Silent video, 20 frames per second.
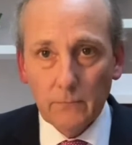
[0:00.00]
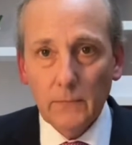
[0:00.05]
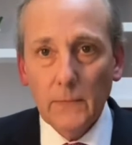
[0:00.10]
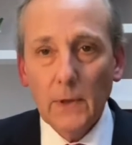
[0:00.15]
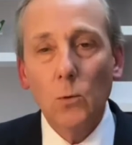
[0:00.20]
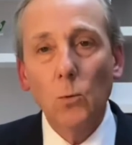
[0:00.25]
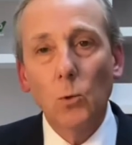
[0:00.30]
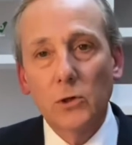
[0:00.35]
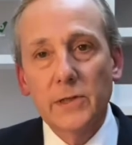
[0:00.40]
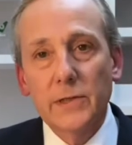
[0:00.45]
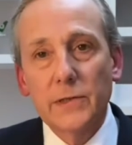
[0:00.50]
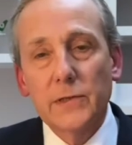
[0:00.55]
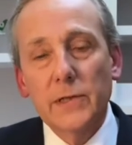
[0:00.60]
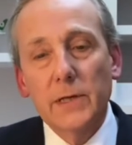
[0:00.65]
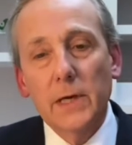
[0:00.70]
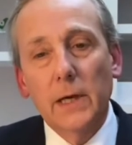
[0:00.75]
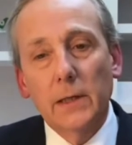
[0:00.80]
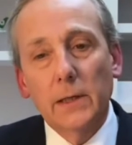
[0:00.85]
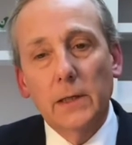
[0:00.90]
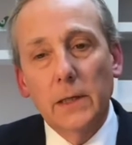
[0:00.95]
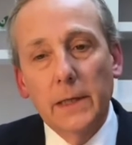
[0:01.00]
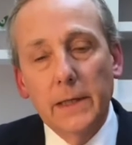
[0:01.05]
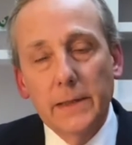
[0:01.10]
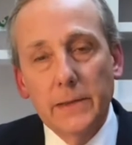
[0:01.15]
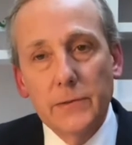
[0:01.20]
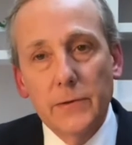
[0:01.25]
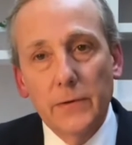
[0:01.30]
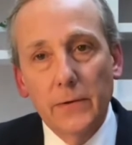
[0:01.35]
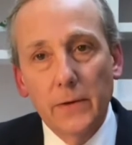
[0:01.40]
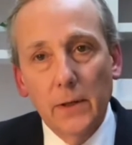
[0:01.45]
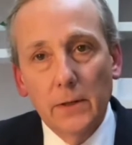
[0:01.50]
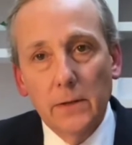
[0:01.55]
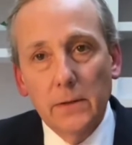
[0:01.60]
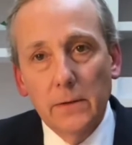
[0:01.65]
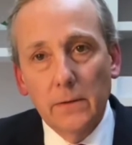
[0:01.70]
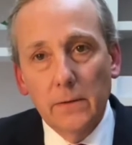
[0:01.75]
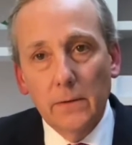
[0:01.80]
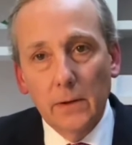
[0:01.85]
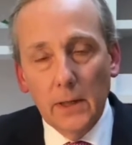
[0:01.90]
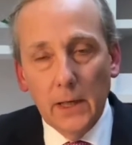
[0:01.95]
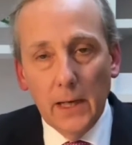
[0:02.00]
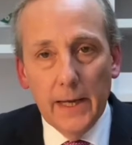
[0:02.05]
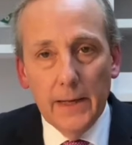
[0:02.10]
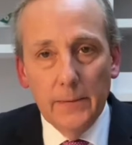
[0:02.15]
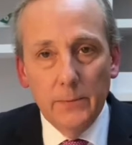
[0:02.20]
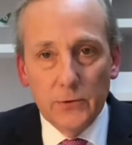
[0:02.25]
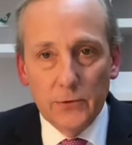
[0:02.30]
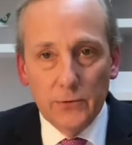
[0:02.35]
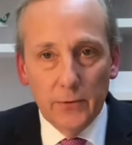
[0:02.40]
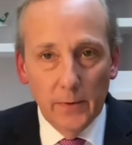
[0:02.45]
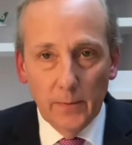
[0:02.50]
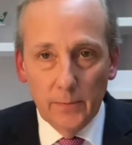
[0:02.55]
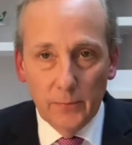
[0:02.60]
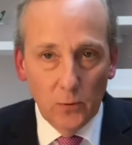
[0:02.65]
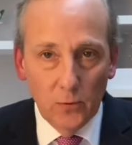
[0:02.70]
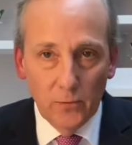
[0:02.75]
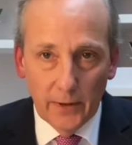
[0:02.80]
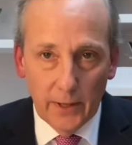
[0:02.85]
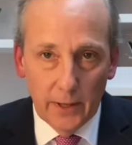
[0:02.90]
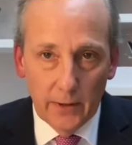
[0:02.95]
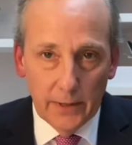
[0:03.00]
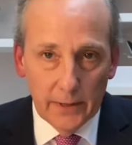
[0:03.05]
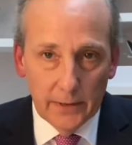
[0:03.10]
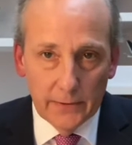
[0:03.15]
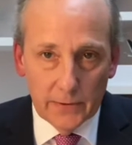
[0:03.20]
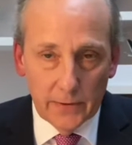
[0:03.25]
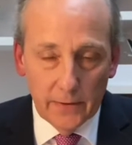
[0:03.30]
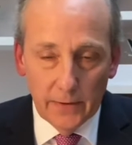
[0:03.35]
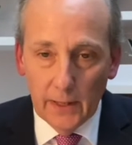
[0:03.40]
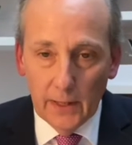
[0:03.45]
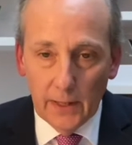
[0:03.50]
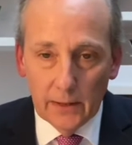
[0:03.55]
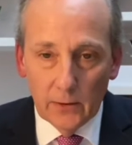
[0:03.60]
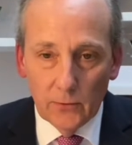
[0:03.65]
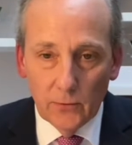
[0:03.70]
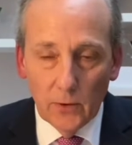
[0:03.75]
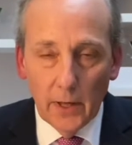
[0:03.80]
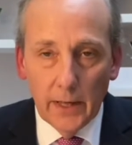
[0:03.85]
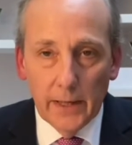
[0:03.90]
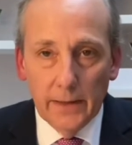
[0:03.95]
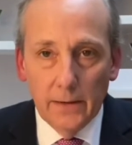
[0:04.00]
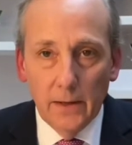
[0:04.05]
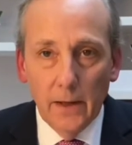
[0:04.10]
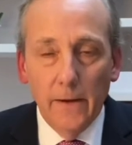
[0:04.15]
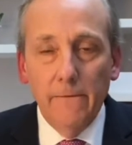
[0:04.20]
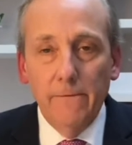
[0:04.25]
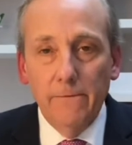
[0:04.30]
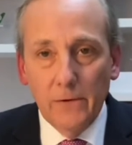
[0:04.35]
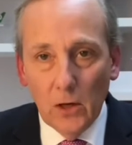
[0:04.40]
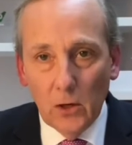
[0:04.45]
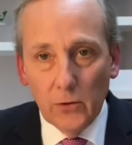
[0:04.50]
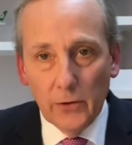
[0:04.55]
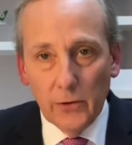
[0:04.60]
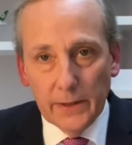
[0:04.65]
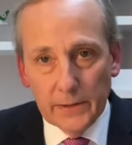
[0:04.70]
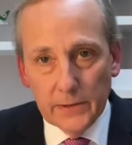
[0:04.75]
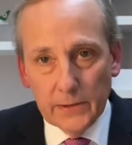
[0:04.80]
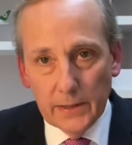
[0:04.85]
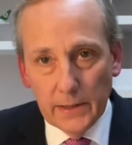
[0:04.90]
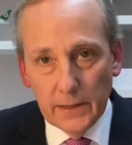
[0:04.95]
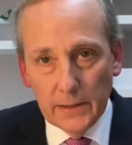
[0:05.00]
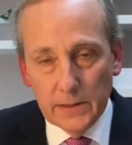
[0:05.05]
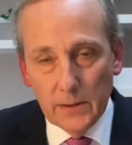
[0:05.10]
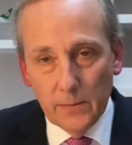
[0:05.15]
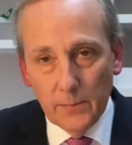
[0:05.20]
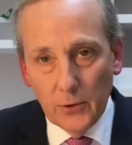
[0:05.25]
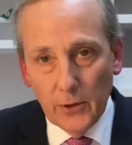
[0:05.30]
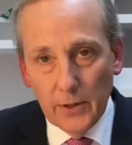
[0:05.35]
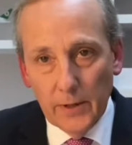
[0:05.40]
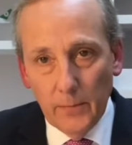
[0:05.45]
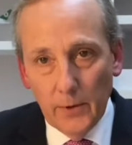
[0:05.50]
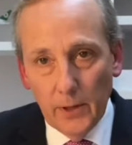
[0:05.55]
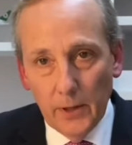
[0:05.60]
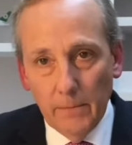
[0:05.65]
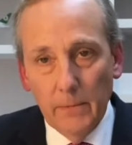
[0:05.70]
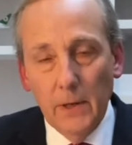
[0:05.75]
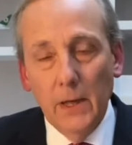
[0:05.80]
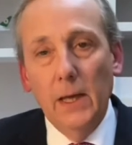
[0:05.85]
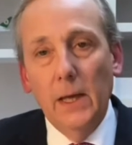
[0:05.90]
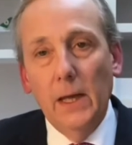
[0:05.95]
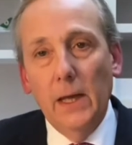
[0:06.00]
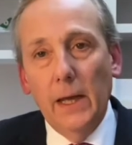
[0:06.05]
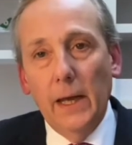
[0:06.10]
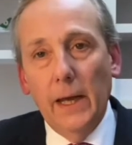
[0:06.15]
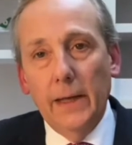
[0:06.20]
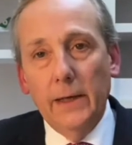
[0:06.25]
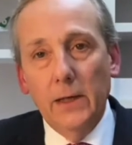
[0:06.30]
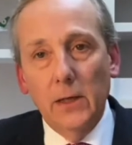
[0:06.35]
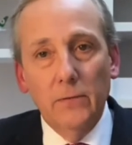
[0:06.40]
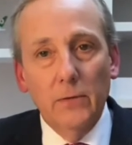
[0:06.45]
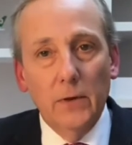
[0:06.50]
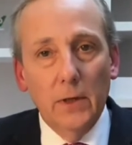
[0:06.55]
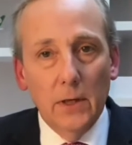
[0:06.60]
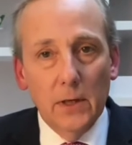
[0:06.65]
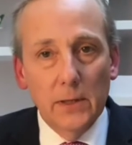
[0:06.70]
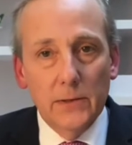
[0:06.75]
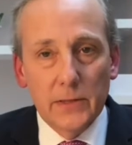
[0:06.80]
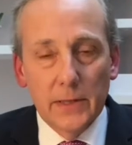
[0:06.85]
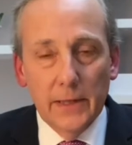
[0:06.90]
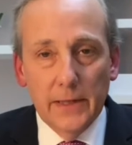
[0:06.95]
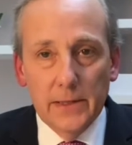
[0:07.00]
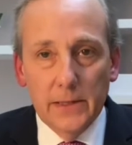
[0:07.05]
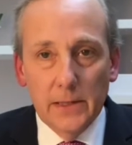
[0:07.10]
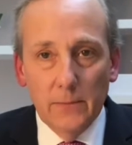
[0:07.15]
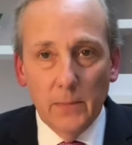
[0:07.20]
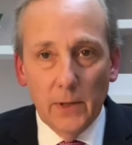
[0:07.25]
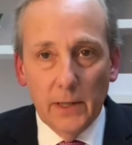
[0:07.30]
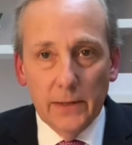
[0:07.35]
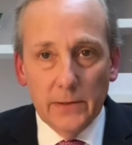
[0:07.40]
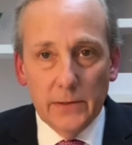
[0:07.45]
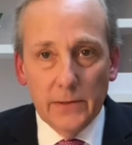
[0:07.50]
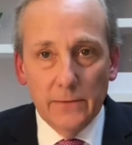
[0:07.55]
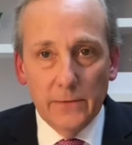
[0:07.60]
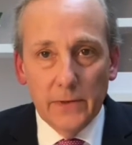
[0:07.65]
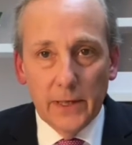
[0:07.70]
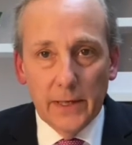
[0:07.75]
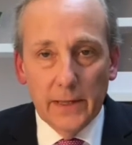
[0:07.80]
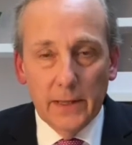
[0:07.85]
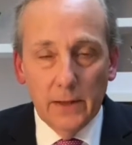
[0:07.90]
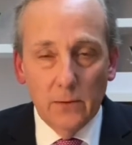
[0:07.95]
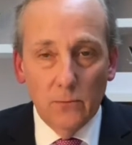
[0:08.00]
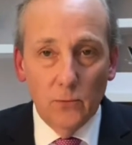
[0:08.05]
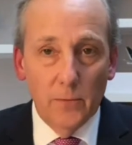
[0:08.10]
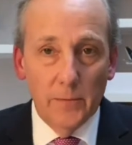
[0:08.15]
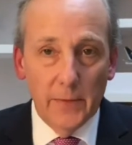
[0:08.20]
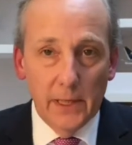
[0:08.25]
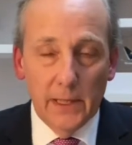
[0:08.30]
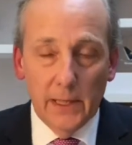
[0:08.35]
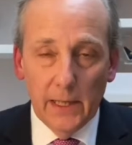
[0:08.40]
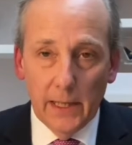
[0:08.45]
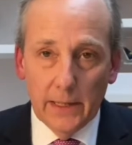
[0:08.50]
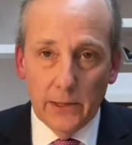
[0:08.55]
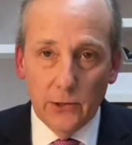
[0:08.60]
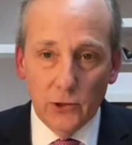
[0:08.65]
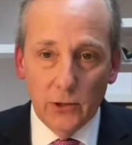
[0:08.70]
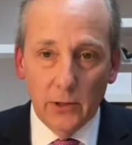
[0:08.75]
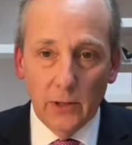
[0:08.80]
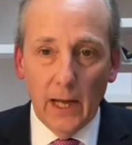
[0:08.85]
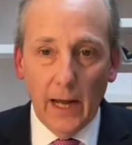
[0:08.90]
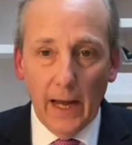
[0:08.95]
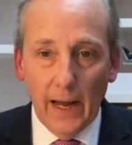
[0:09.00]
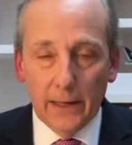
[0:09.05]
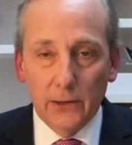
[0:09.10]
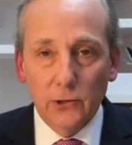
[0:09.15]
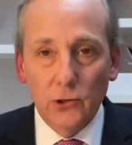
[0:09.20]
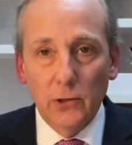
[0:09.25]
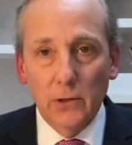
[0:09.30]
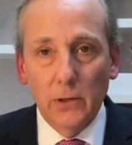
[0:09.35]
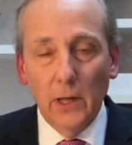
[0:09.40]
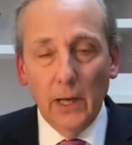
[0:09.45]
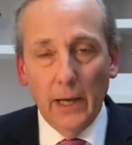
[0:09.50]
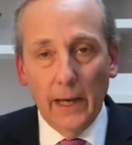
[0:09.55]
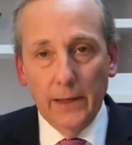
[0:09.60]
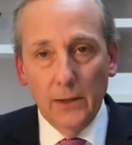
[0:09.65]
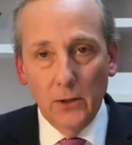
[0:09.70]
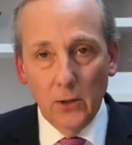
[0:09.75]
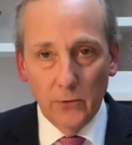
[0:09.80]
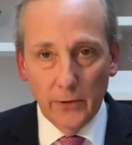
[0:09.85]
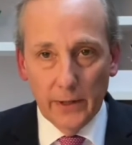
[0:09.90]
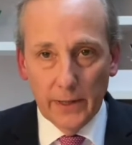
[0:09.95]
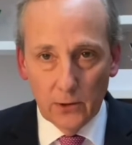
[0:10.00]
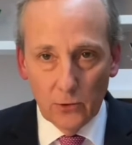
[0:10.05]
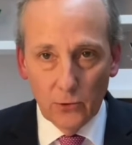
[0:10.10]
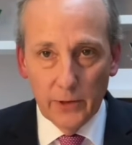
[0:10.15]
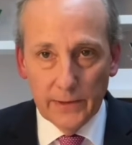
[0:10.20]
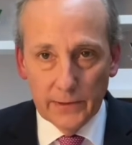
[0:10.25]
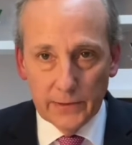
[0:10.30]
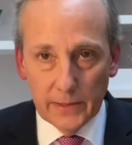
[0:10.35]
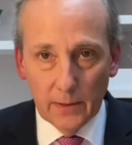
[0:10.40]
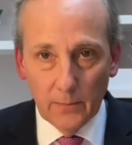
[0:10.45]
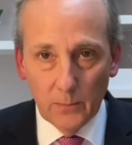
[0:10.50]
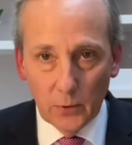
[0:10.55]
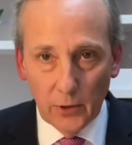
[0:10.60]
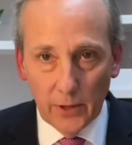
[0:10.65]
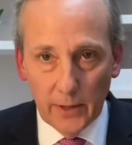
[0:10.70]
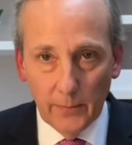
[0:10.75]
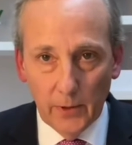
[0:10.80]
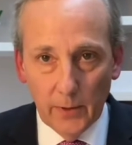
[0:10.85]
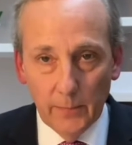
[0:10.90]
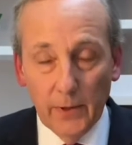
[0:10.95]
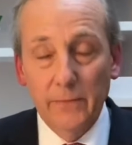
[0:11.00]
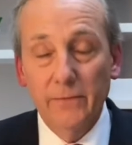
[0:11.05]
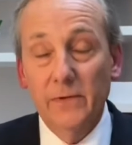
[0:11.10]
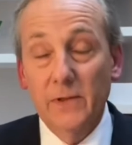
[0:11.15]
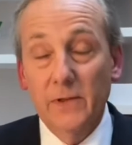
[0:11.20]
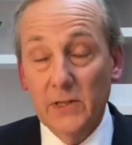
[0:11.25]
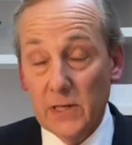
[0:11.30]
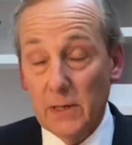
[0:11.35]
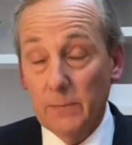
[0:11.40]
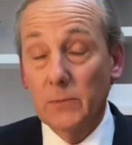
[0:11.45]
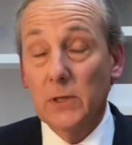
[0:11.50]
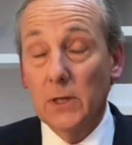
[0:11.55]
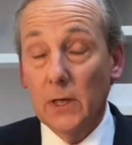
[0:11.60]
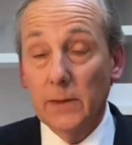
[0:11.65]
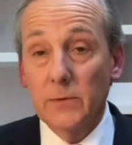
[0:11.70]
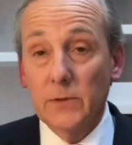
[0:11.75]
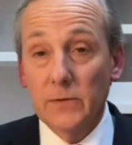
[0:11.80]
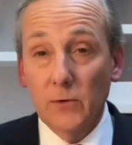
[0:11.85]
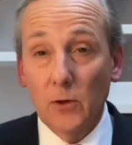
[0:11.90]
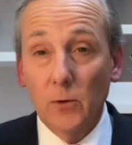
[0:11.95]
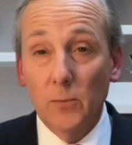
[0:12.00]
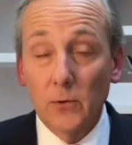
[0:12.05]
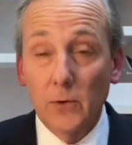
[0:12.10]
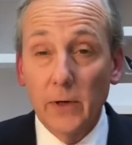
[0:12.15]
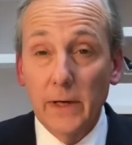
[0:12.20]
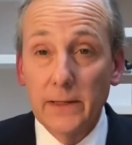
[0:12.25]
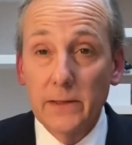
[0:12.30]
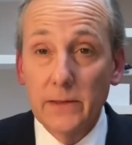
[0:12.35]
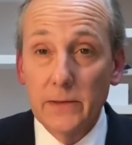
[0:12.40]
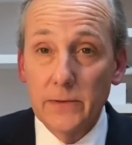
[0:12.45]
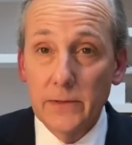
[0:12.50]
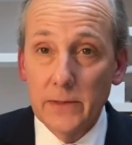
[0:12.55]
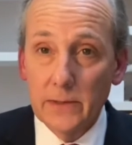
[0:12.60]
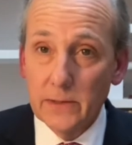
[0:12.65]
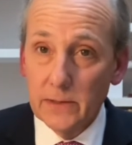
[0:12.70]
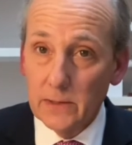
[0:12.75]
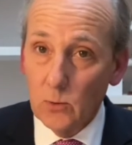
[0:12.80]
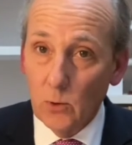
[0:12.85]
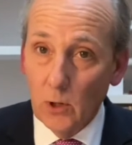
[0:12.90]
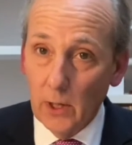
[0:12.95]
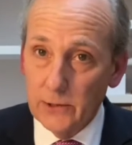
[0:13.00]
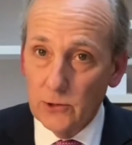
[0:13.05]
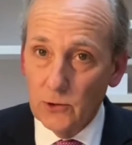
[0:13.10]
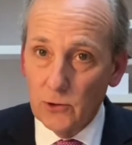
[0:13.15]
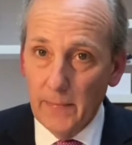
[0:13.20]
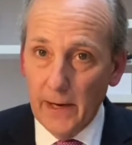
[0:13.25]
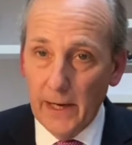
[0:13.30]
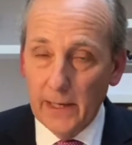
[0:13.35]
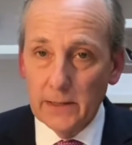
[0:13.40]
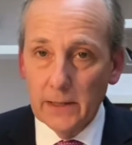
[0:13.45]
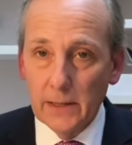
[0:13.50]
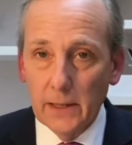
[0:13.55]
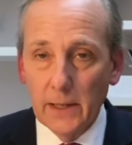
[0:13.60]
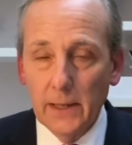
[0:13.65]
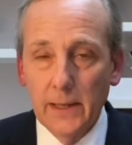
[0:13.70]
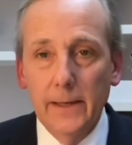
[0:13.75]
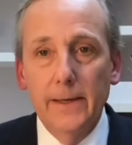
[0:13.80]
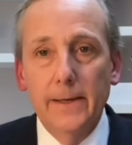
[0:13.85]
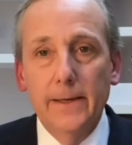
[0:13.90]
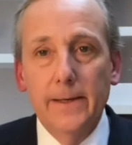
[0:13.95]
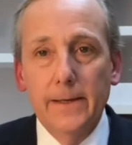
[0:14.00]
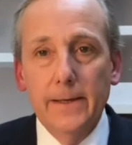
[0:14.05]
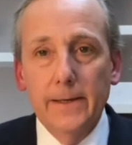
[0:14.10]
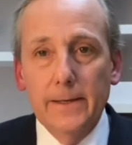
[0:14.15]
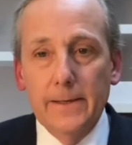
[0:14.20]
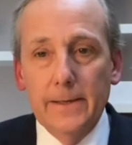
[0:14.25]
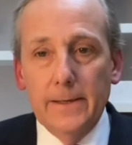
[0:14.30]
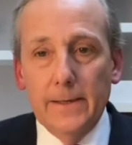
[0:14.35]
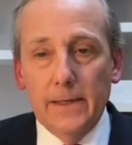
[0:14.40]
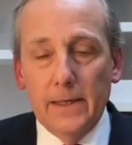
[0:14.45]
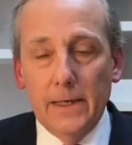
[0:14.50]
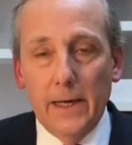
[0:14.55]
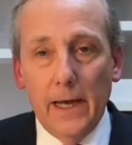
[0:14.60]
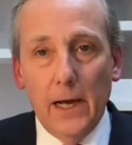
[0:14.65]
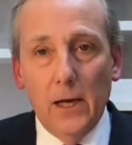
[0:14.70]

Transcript: What is certain is that the claims from the portfolios that they underwrite far exceeds the premium, and over the last 18 months have taken remediation action and are increasing premium. And for some types of operators, this is quite dramatic. Now,